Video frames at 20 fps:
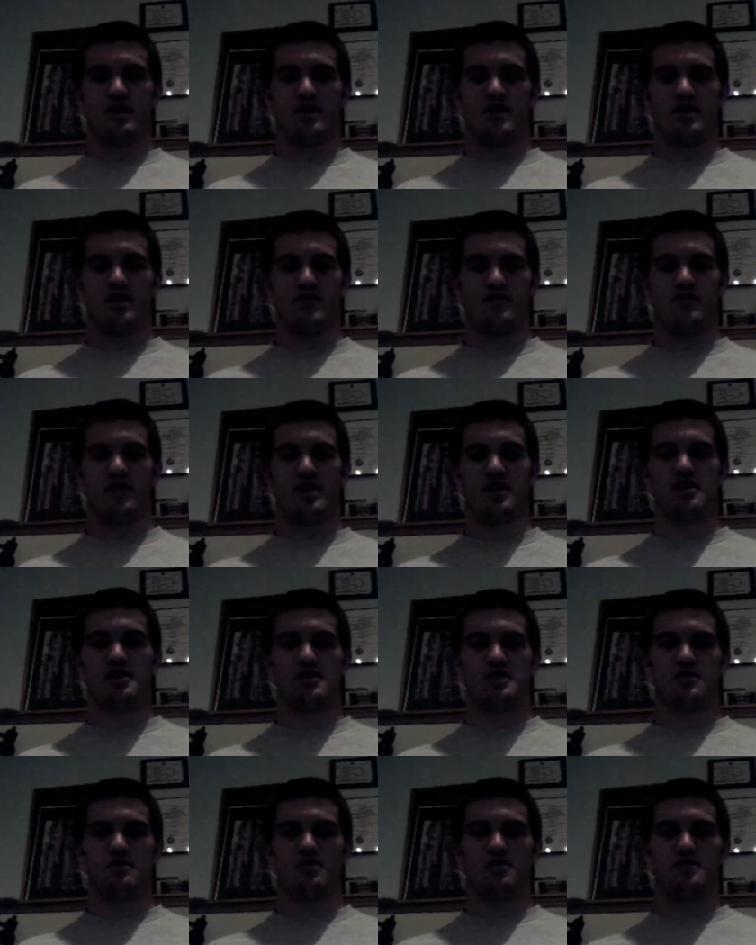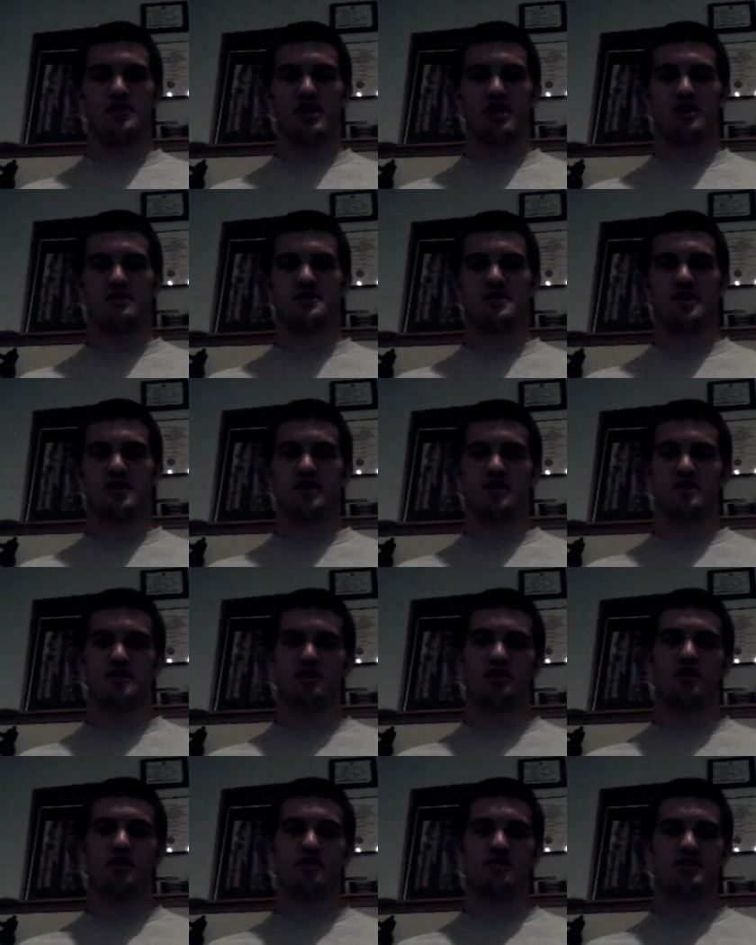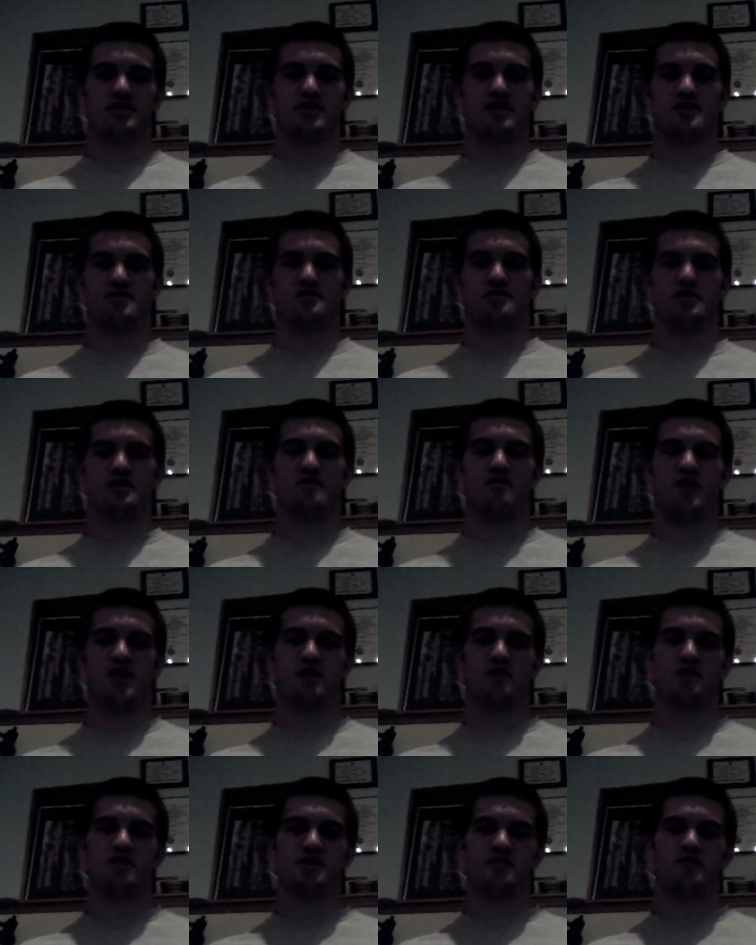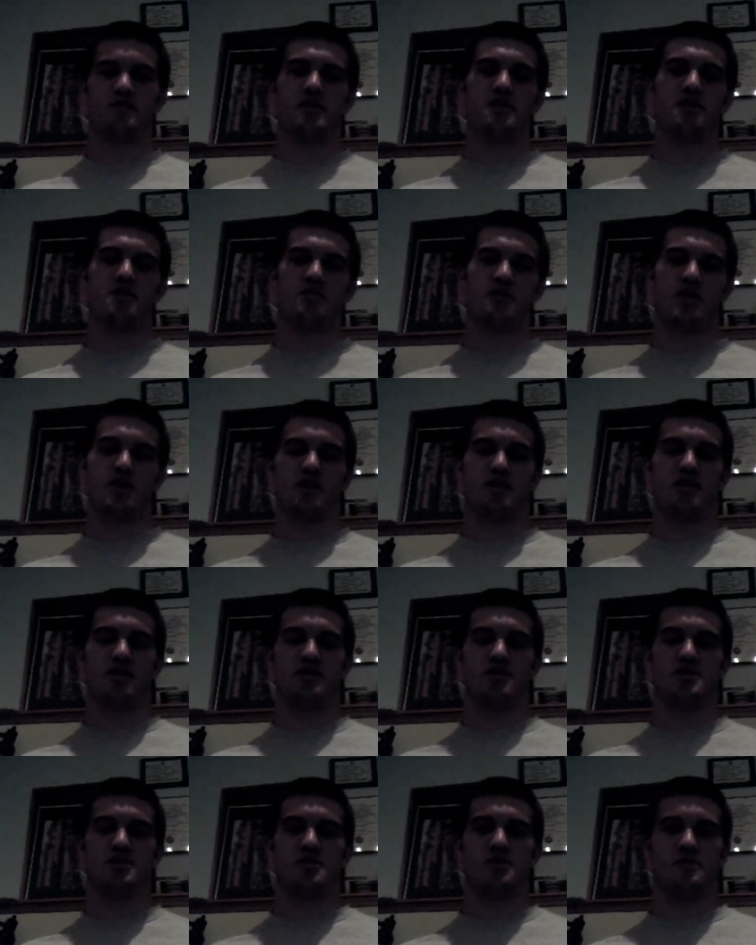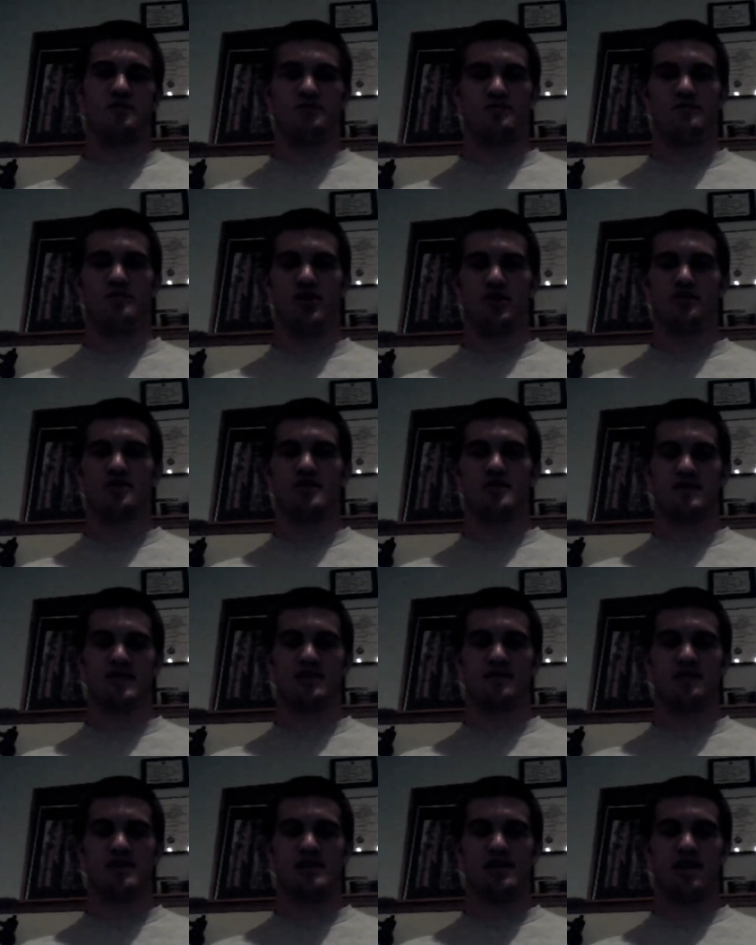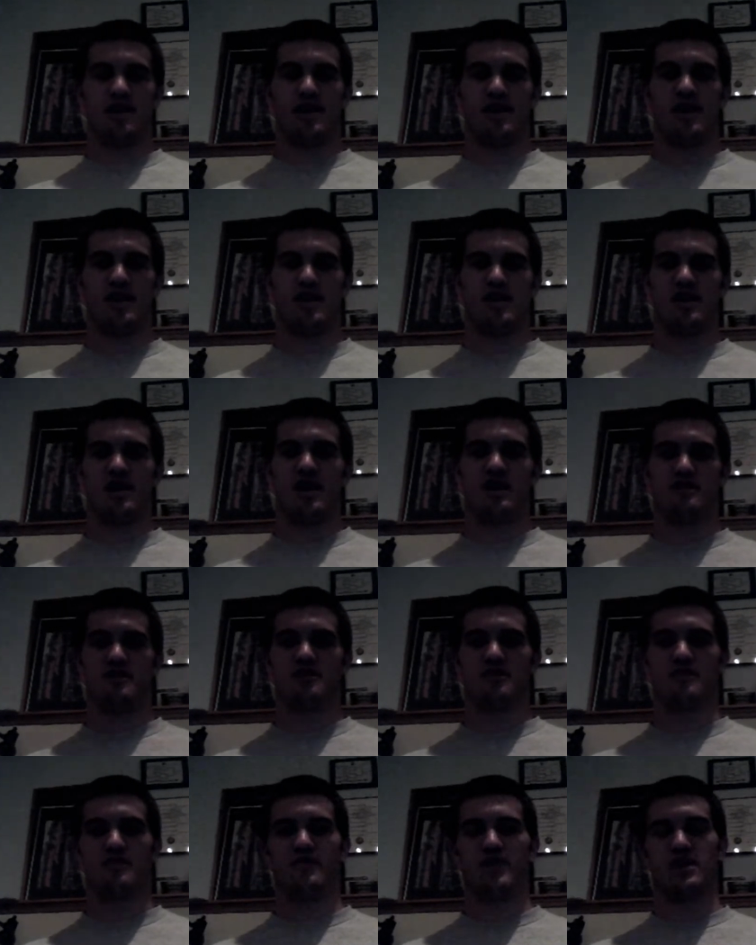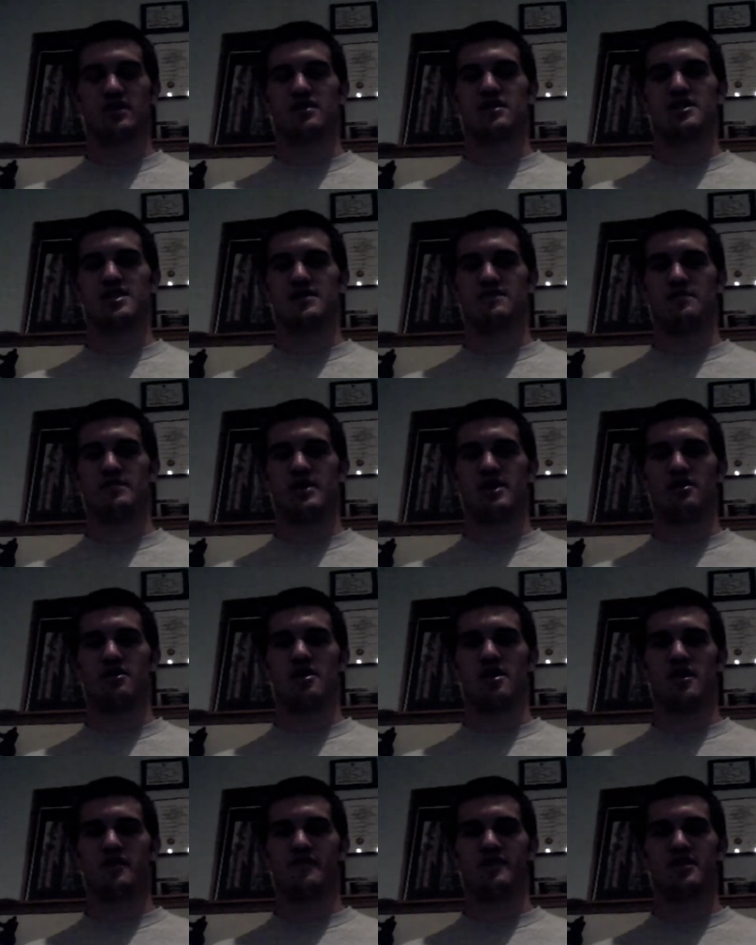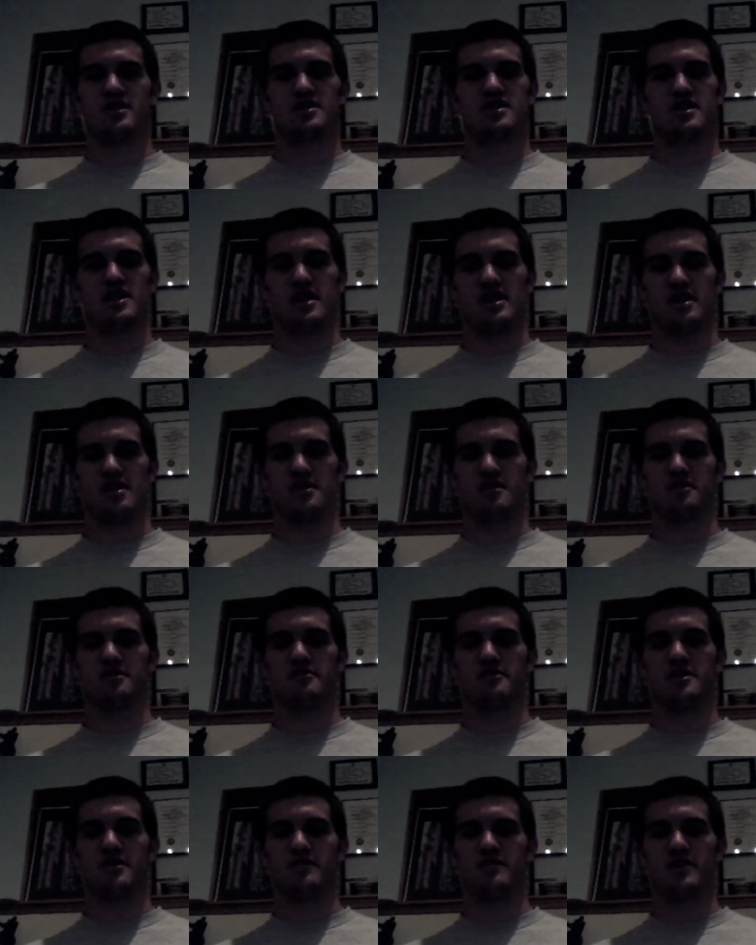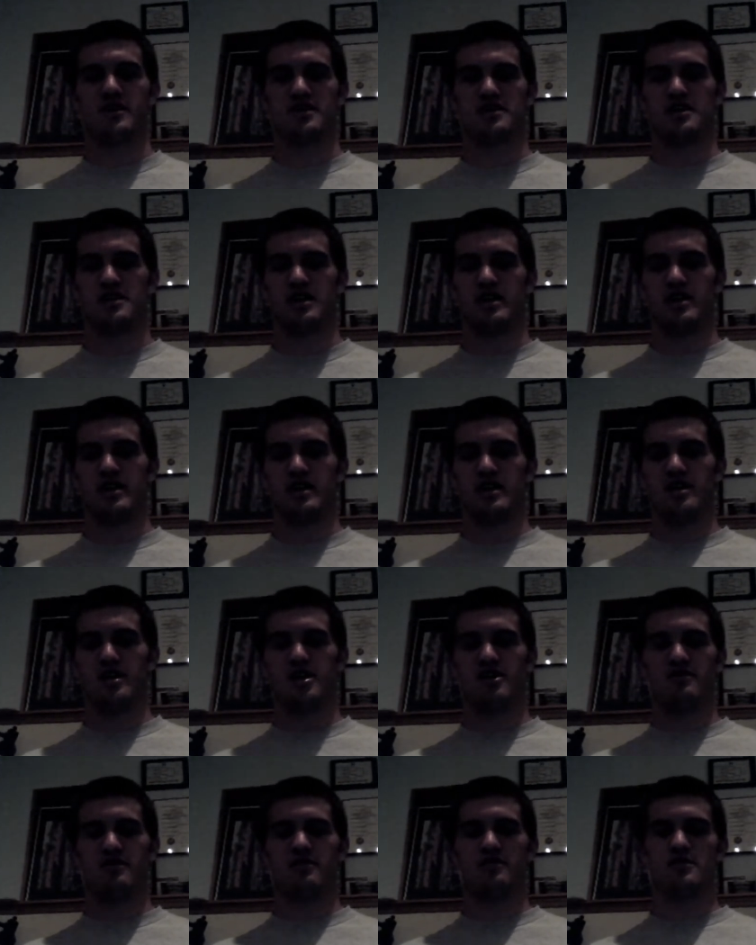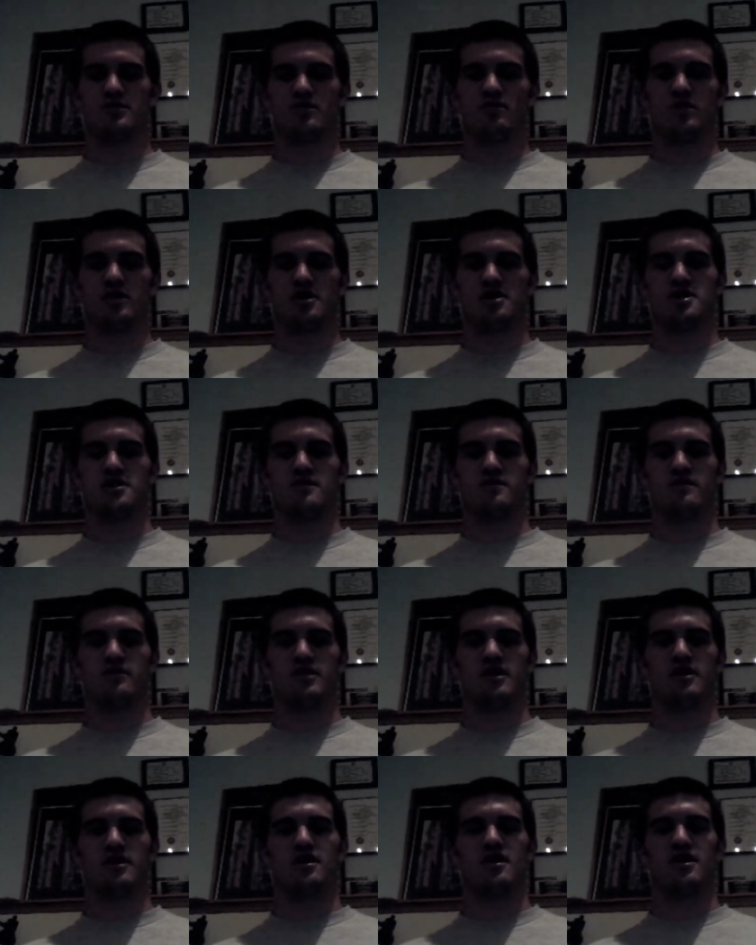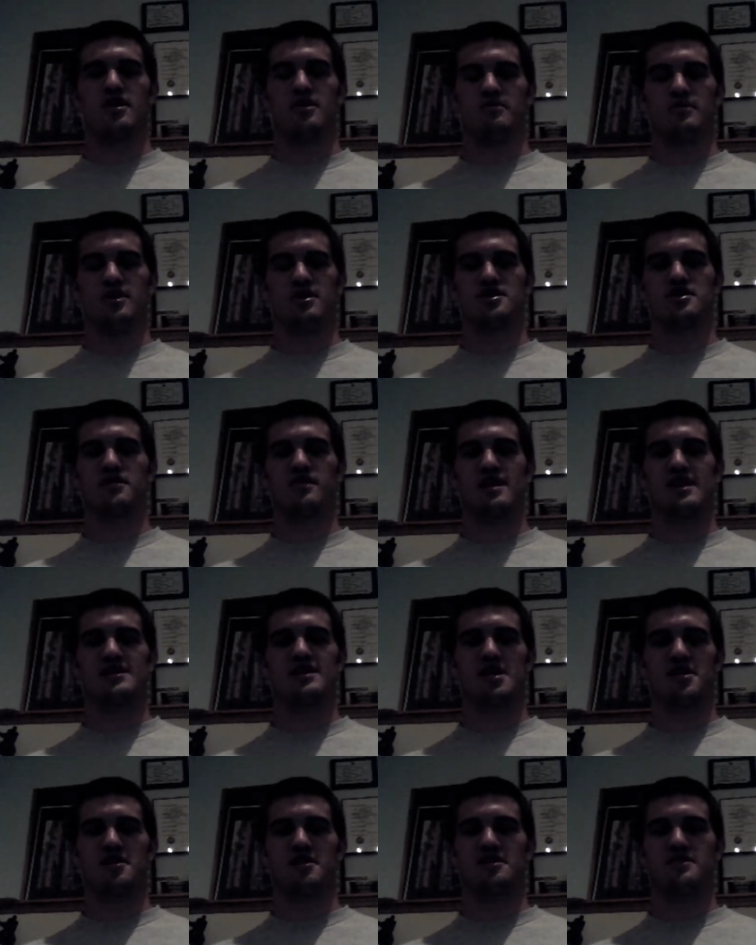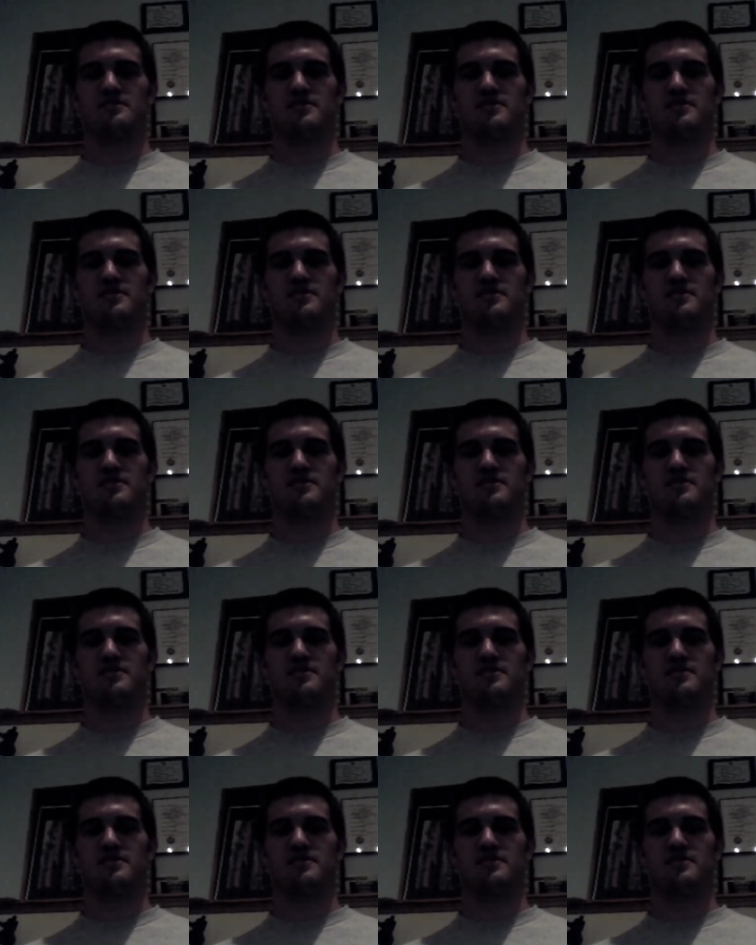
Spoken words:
Vikings scored a big upset against the Cardinals last week. Falcons beat the Buccaneers, so both teams coming in on high. I think the Falcons have a better offense, and I think their defense, even though it's worse than what Minnesota has, I think